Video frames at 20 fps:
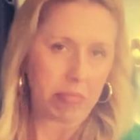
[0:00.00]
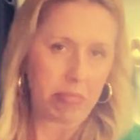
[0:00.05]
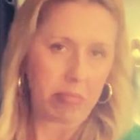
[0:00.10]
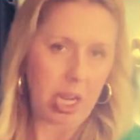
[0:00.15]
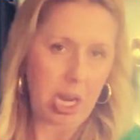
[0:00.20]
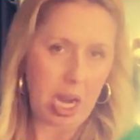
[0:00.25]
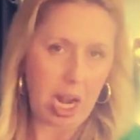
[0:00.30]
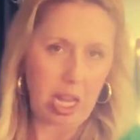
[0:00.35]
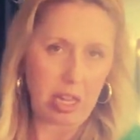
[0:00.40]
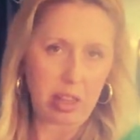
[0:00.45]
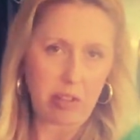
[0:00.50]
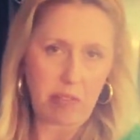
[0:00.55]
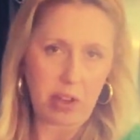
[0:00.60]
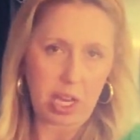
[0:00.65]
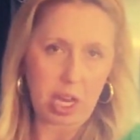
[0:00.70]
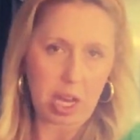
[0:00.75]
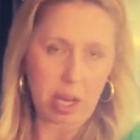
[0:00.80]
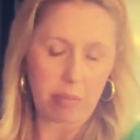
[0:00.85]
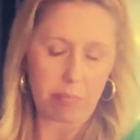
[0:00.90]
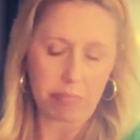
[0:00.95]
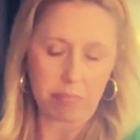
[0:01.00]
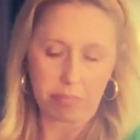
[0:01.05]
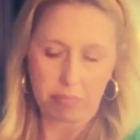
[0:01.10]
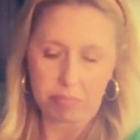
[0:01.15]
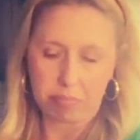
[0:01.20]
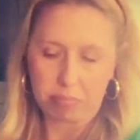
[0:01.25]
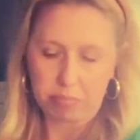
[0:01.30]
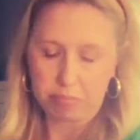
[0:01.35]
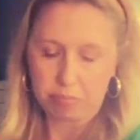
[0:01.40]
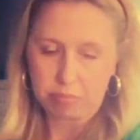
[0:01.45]
1/8 of a cup.
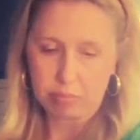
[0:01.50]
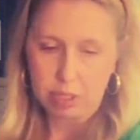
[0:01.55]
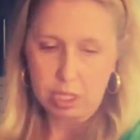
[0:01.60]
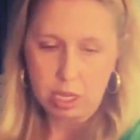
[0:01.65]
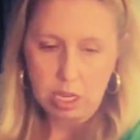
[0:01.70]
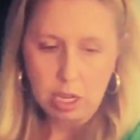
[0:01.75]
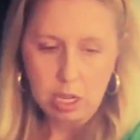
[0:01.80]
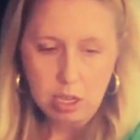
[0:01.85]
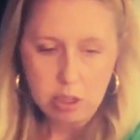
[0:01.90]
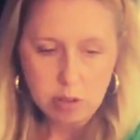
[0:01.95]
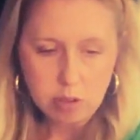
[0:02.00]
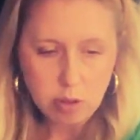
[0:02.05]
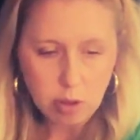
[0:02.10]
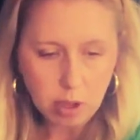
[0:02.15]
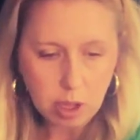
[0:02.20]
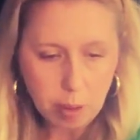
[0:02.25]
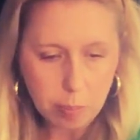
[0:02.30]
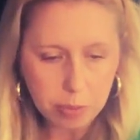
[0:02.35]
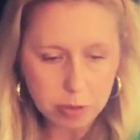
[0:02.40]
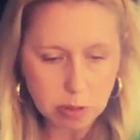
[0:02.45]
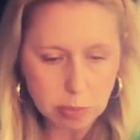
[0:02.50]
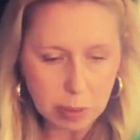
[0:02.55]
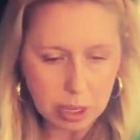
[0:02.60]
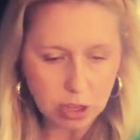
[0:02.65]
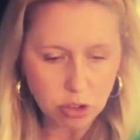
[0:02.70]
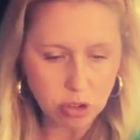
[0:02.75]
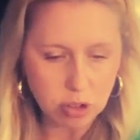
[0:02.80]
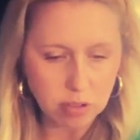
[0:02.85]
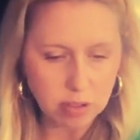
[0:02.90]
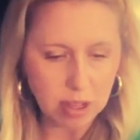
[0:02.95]
So a couple
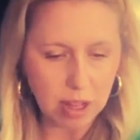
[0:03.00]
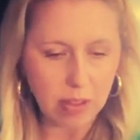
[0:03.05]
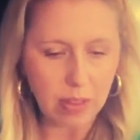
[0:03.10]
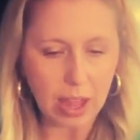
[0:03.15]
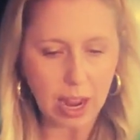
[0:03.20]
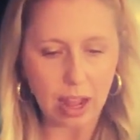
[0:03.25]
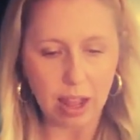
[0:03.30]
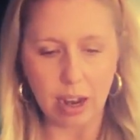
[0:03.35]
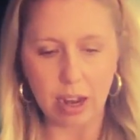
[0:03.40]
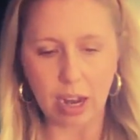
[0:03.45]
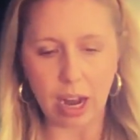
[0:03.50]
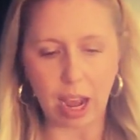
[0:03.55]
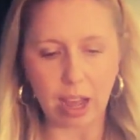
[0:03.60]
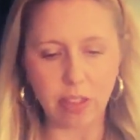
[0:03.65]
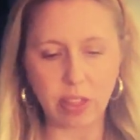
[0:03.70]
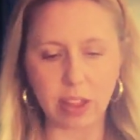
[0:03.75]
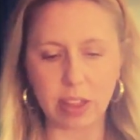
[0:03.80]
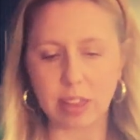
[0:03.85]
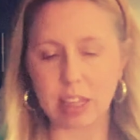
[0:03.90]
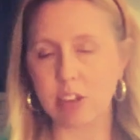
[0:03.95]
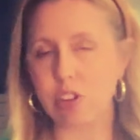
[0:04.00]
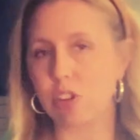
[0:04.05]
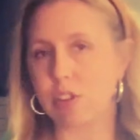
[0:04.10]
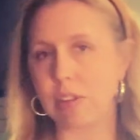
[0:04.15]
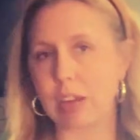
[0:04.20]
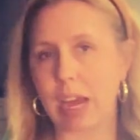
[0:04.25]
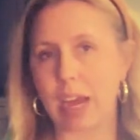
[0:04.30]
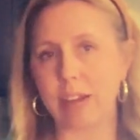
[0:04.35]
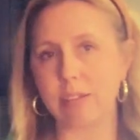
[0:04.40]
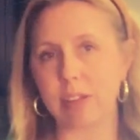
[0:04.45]
splashes, and I think that
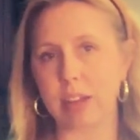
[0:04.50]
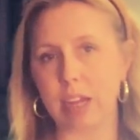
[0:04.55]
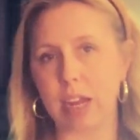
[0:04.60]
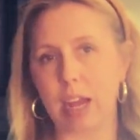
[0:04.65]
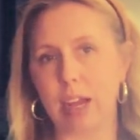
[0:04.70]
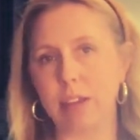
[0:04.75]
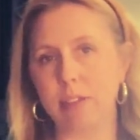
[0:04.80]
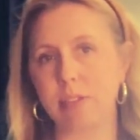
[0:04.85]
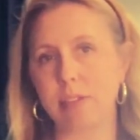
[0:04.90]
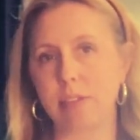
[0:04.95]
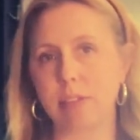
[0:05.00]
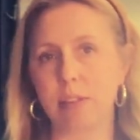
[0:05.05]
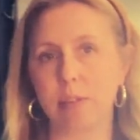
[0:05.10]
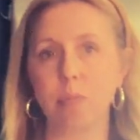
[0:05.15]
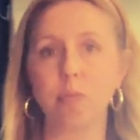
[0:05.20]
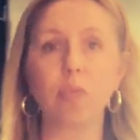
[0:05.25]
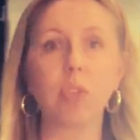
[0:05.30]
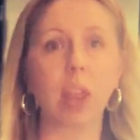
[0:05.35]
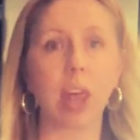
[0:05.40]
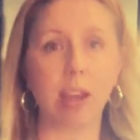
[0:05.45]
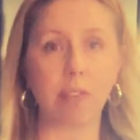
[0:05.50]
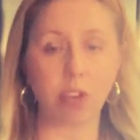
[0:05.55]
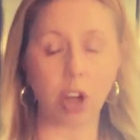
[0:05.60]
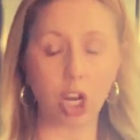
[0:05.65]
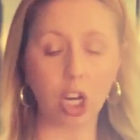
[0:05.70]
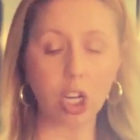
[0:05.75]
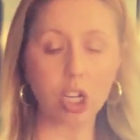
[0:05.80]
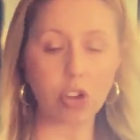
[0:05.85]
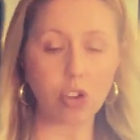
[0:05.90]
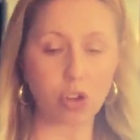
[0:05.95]
just adds a nice
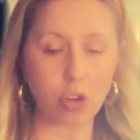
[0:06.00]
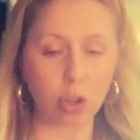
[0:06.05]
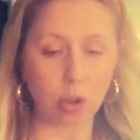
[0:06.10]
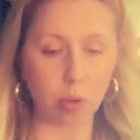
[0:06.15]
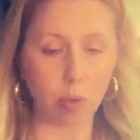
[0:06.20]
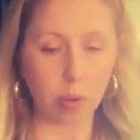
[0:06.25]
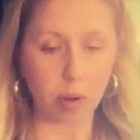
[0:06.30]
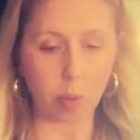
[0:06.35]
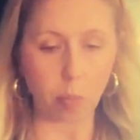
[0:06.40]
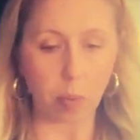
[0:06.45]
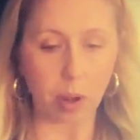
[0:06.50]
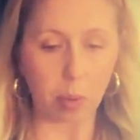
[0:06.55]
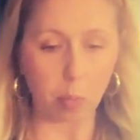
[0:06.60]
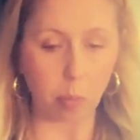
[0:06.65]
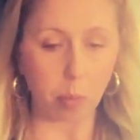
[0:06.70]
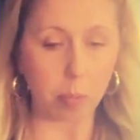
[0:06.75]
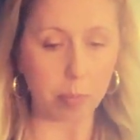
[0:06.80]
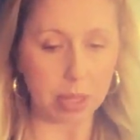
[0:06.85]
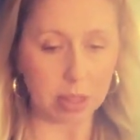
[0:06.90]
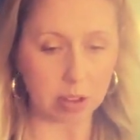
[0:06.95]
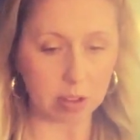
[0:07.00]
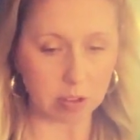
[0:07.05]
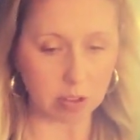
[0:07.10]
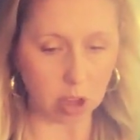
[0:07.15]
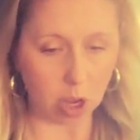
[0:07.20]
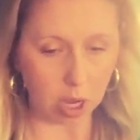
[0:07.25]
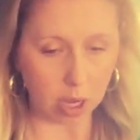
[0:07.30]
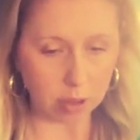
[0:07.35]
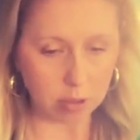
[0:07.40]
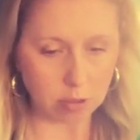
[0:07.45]
flavor to what will be the
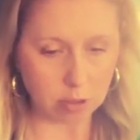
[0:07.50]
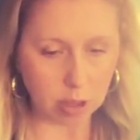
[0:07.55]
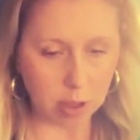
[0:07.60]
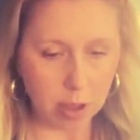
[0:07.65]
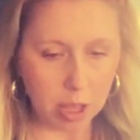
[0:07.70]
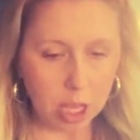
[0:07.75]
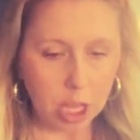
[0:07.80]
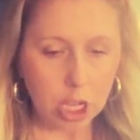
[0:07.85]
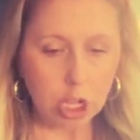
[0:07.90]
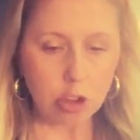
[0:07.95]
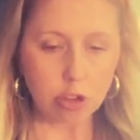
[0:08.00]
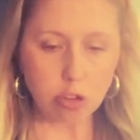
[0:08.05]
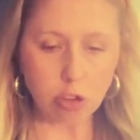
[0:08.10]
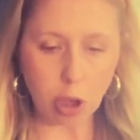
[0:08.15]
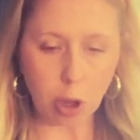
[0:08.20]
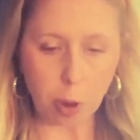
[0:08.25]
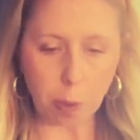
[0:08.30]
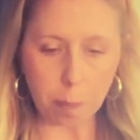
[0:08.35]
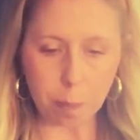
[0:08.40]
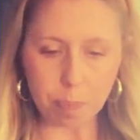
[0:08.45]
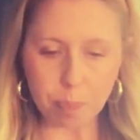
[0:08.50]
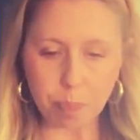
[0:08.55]
sauce. So